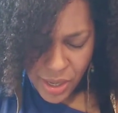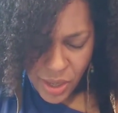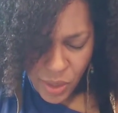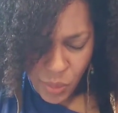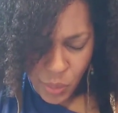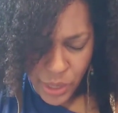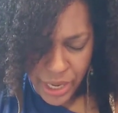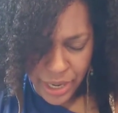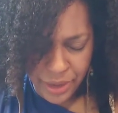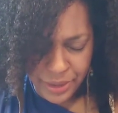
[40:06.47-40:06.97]

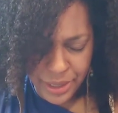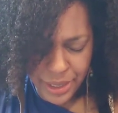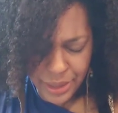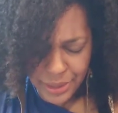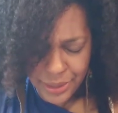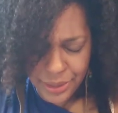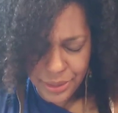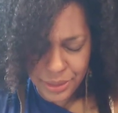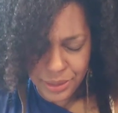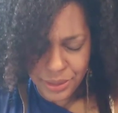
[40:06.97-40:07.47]

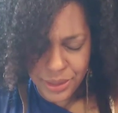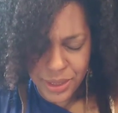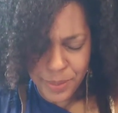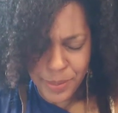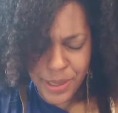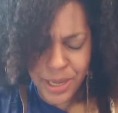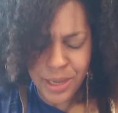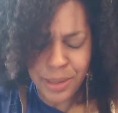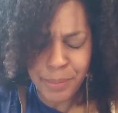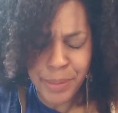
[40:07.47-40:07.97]
awareness
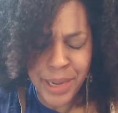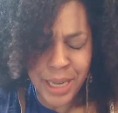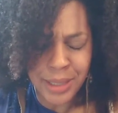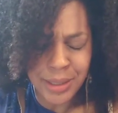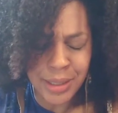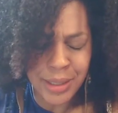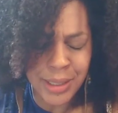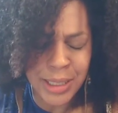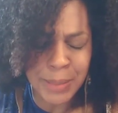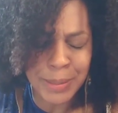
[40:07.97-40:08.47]
and
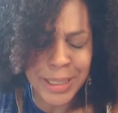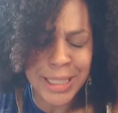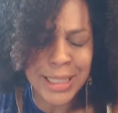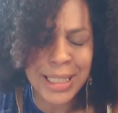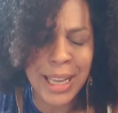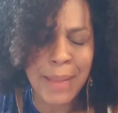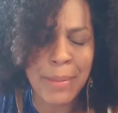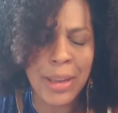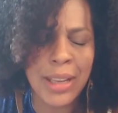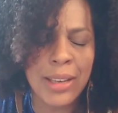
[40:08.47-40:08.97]
back to the
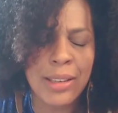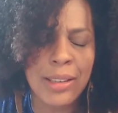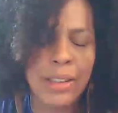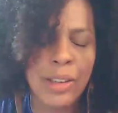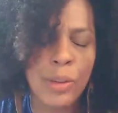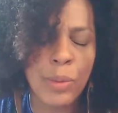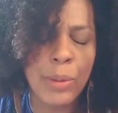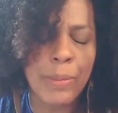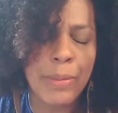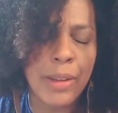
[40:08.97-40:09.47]
space-time
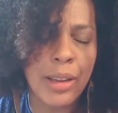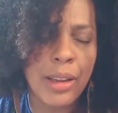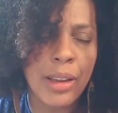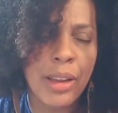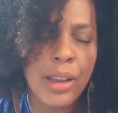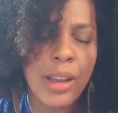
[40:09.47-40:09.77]
continuum.